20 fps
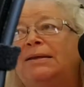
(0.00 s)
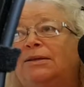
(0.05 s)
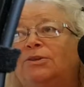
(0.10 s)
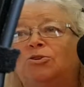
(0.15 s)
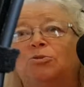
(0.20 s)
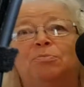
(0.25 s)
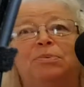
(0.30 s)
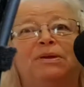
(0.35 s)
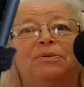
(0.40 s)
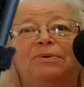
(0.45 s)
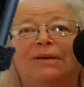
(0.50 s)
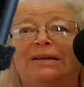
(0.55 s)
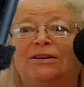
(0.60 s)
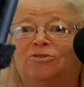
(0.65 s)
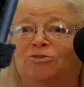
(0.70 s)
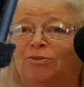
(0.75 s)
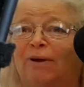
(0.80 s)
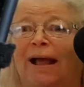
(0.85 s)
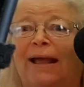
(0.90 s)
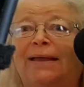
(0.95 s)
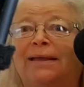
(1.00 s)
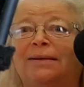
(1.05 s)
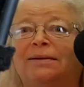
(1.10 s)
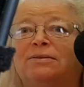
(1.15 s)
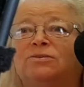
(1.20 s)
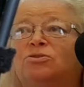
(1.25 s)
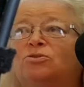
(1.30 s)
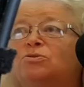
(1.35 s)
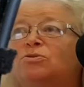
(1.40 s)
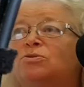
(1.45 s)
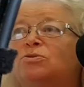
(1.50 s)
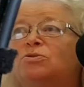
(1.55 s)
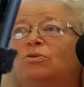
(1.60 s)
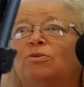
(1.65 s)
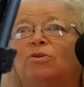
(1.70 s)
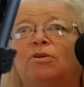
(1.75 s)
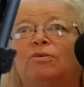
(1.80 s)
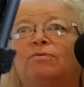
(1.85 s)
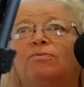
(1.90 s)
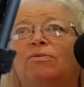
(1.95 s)
needs to be retrained to
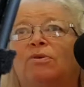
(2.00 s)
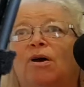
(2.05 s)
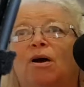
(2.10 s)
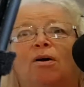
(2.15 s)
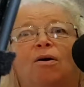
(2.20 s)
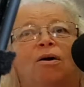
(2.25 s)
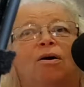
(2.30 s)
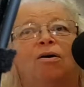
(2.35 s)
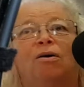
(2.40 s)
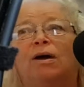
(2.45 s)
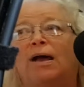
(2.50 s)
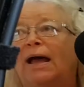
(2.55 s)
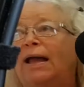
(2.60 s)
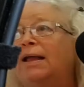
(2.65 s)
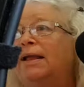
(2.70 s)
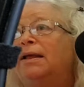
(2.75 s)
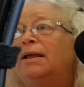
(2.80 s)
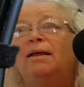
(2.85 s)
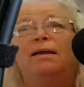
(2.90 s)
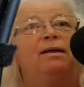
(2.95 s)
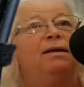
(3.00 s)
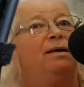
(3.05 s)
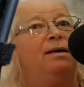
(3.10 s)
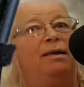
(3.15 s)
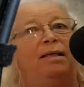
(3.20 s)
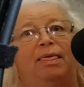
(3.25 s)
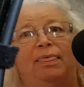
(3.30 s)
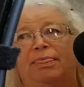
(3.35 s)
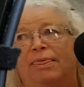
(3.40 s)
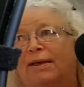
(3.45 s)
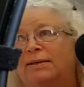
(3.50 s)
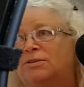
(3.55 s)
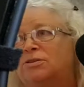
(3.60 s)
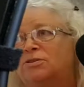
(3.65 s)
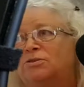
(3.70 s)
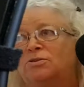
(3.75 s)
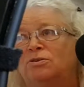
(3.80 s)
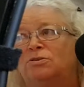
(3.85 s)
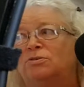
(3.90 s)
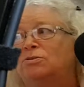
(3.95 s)
sort of go, okay,
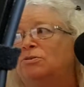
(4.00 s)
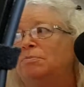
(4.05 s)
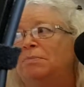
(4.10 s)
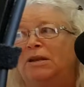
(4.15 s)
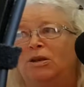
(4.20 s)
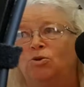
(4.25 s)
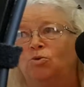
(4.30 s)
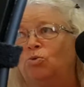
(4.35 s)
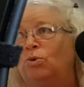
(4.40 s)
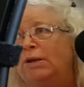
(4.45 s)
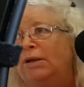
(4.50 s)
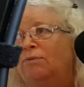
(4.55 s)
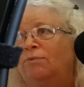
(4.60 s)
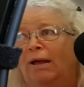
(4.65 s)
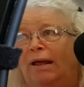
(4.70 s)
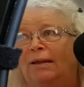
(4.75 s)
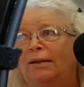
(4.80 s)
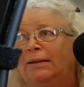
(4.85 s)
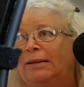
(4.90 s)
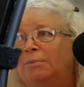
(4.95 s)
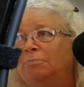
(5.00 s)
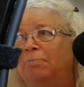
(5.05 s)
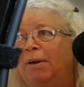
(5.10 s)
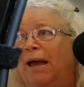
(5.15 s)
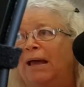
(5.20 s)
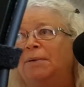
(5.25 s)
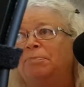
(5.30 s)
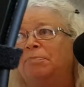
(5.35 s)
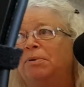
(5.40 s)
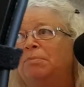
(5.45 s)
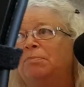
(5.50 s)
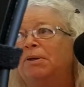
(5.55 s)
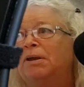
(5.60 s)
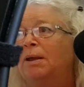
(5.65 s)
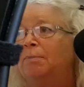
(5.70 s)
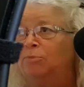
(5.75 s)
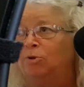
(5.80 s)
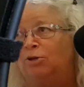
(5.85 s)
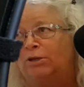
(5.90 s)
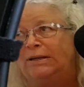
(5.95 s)
that's just some annoying rattling paper, but
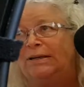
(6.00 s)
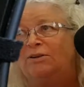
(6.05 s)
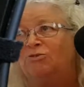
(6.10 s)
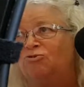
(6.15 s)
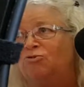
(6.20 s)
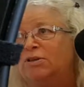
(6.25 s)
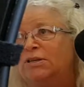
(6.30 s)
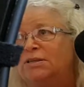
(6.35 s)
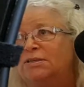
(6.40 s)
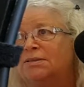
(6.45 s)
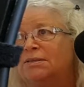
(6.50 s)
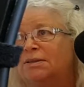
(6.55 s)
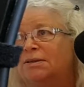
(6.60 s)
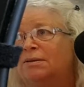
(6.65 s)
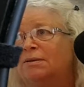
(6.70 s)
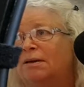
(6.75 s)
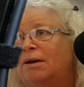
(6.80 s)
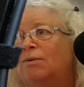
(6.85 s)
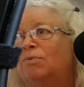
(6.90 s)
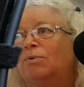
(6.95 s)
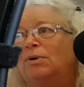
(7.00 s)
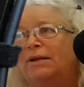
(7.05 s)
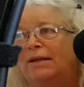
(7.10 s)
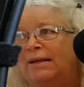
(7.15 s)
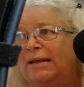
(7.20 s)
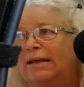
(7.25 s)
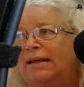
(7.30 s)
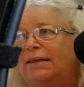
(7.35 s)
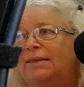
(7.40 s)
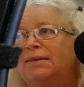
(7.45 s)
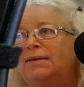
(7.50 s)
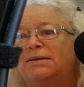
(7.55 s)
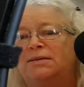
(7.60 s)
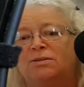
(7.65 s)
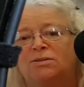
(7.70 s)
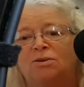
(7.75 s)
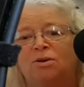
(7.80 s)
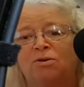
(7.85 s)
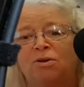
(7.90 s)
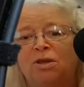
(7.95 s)
I'm not interested. I want yes. to hear this.
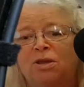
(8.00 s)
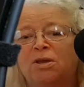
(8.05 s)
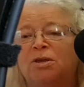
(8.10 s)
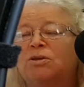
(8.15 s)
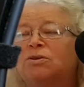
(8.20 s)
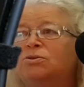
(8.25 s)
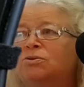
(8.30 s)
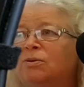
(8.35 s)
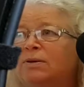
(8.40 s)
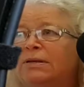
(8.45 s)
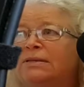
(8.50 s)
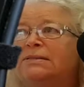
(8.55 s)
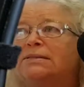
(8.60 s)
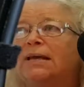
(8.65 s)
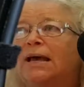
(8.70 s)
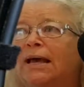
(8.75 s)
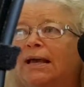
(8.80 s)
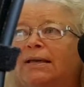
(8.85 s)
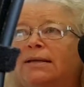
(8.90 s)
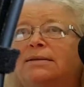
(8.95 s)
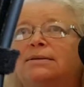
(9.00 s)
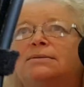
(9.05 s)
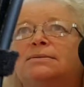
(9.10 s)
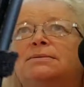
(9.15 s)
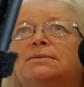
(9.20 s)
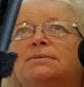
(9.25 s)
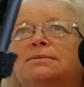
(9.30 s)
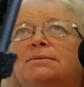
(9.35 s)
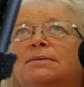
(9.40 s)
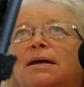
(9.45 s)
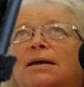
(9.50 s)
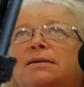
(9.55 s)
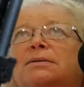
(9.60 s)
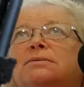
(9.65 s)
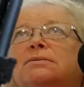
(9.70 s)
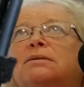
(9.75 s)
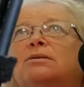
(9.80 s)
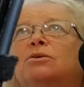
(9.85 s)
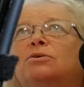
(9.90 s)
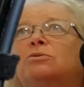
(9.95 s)
So, so it takes
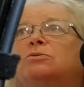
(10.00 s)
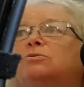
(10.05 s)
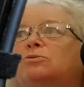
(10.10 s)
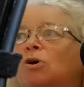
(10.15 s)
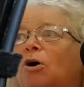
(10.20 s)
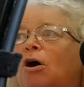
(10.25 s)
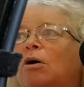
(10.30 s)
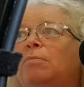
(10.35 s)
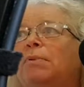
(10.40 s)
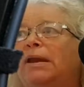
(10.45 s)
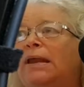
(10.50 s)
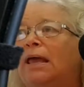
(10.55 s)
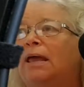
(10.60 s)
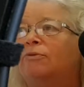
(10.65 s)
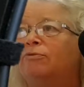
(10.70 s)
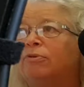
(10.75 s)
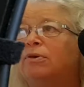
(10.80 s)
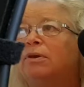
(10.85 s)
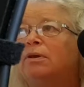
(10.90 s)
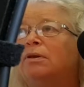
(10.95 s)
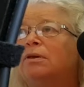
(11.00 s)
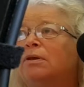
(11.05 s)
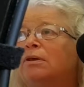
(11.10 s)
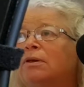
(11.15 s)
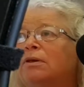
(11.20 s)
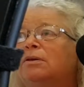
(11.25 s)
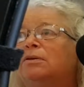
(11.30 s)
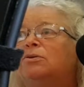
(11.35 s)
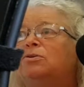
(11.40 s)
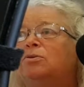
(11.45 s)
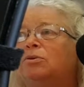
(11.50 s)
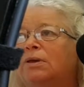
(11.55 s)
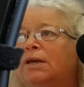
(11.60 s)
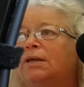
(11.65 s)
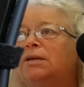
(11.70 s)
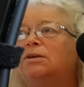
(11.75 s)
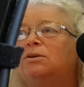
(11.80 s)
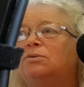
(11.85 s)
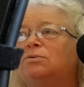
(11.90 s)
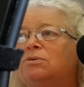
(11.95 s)
takes a lot of time and effort. So
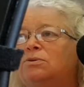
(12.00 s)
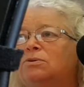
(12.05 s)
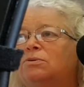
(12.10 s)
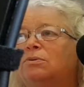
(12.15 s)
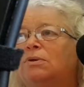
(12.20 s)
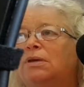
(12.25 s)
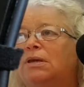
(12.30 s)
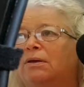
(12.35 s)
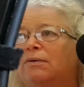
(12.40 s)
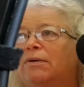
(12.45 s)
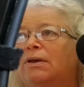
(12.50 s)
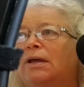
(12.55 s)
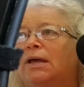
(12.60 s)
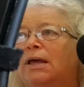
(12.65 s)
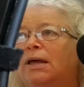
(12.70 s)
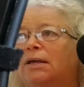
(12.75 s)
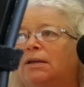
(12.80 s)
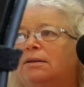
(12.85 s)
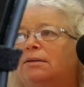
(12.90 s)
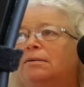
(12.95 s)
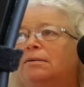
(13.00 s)
even with hearing aids,